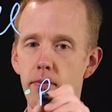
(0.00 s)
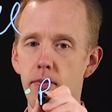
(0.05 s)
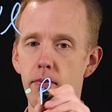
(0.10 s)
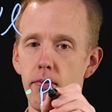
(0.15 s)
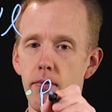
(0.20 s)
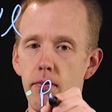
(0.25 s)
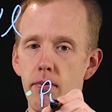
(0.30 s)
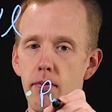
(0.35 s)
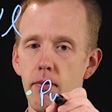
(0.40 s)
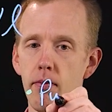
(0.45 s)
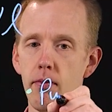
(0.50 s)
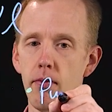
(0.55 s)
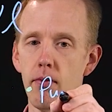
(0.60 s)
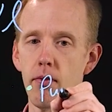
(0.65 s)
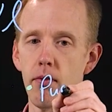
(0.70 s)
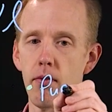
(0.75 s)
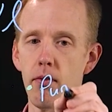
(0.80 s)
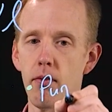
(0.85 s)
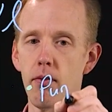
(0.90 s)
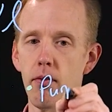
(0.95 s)

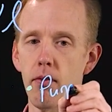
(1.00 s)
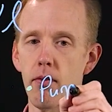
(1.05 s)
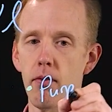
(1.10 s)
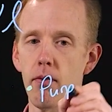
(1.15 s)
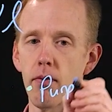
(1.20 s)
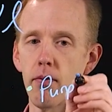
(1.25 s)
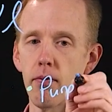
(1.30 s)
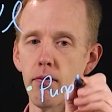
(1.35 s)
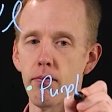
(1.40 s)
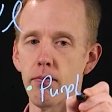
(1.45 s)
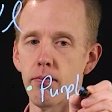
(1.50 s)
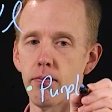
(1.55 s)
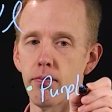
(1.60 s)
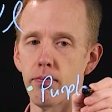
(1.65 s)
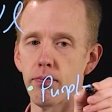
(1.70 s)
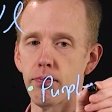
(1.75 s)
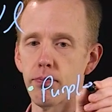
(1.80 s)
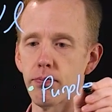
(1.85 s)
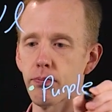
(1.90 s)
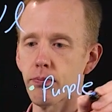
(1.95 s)

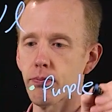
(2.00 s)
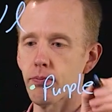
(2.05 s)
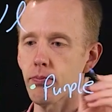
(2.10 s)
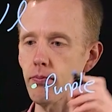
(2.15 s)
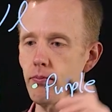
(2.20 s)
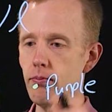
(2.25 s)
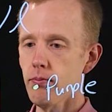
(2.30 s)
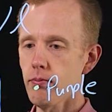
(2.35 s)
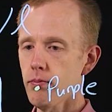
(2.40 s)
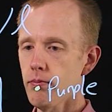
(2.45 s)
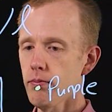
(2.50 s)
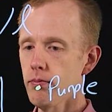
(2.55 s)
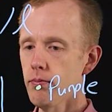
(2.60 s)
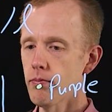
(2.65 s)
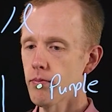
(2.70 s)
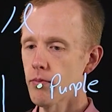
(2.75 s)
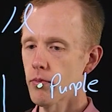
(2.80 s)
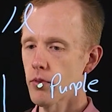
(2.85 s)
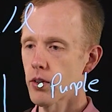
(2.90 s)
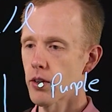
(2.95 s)

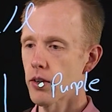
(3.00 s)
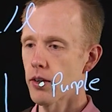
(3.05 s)
No one is speaking in this clip.